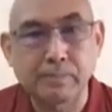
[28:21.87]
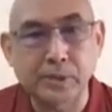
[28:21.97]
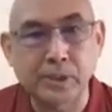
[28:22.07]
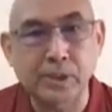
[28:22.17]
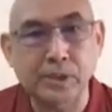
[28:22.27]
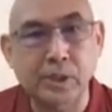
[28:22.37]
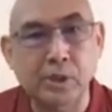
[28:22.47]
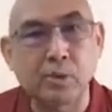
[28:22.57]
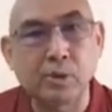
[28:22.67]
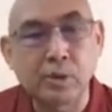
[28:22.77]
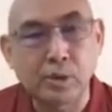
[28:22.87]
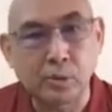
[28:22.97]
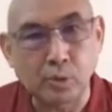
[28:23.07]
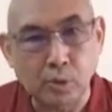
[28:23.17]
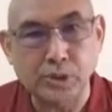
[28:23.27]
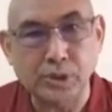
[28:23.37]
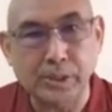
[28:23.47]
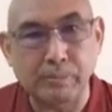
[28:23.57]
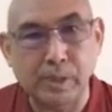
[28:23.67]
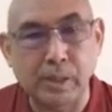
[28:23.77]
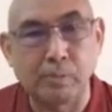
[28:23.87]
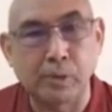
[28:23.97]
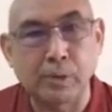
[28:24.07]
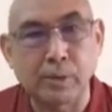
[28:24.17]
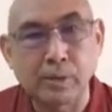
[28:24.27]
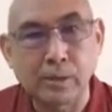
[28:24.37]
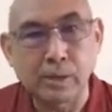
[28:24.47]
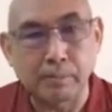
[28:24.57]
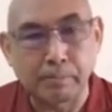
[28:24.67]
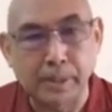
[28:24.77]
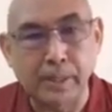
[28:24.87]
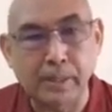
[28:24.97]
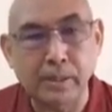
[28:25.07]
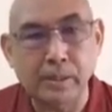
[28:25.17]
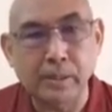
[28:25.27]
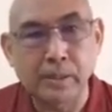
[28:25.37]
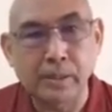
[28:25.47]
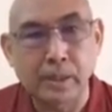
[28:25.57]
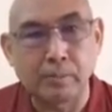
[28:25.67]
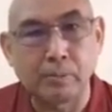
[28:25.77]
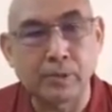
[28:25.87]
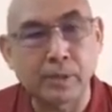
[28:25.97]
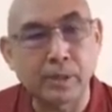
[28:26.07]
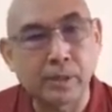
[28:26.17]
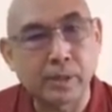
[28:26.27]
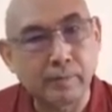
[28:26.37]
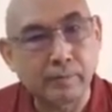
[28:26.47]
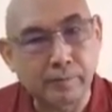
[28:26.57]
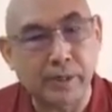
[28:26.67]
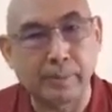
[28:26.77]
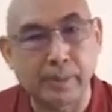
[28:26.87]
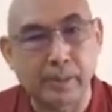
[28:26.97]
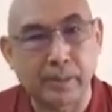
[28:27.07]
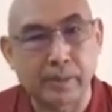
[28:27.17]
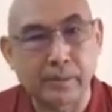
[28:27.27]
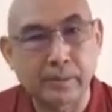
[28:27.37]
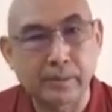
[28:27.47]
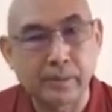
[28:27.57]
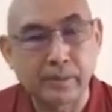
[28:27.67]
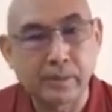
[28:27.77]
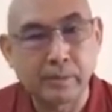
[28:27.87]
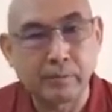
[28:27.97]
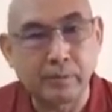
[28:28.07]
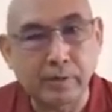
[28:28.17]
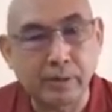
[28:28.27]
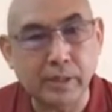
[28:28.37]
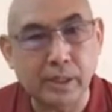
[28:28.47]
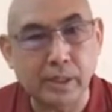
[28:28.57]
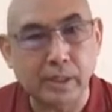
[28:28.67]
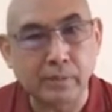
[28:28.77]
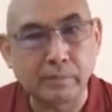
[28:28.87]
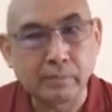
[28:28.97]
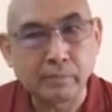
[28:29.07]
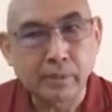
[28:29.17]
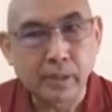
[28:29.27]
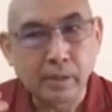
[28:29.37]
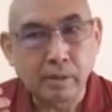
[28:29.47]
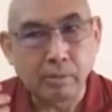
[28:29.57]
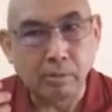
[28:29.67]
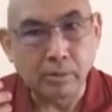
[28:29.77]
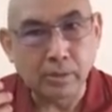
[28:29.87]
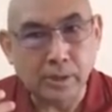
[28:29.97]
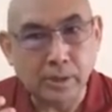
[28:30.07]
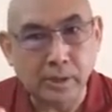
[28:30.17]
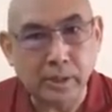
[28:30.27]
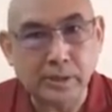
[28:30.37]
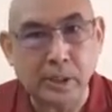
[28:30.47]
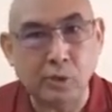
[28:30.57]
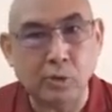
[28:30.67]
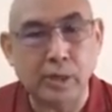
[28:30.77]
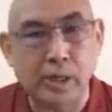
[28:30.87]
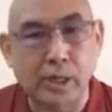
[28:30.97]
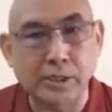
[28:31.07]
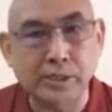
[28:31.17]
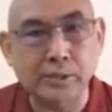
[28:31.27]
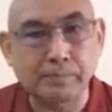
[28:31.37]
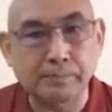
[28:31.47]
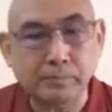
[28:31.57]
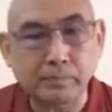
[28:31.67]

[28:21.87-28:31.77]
This is our, you know, concept about the being, about the phenomena. We never think all the things around us,